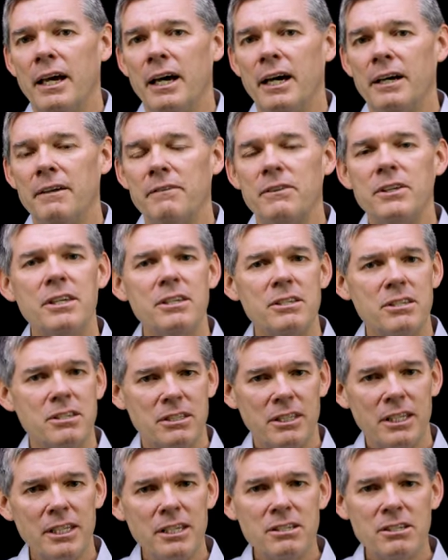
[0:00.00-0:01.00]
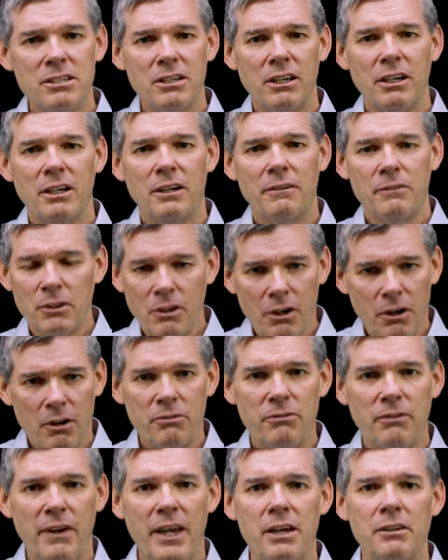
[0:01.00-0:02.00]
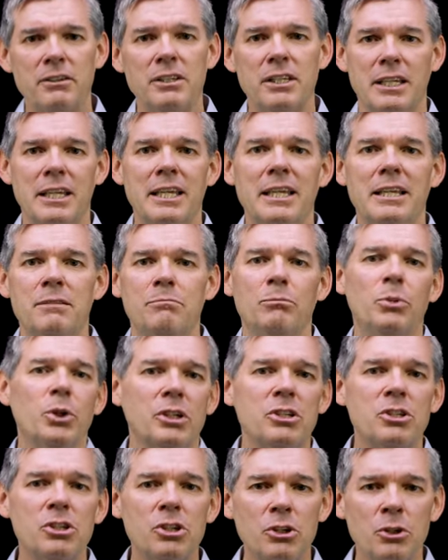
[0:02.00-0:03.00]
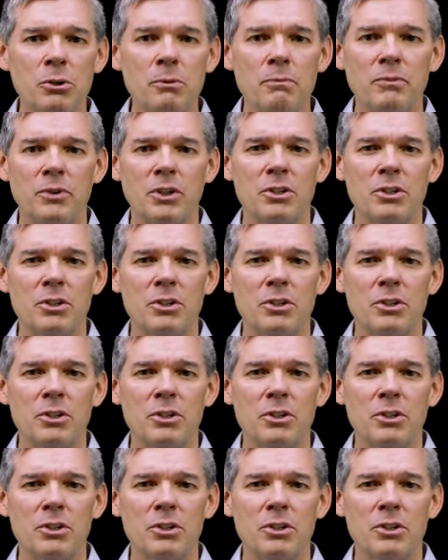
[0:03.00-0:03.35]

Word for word: Uh, these these uh, are found in Book 2.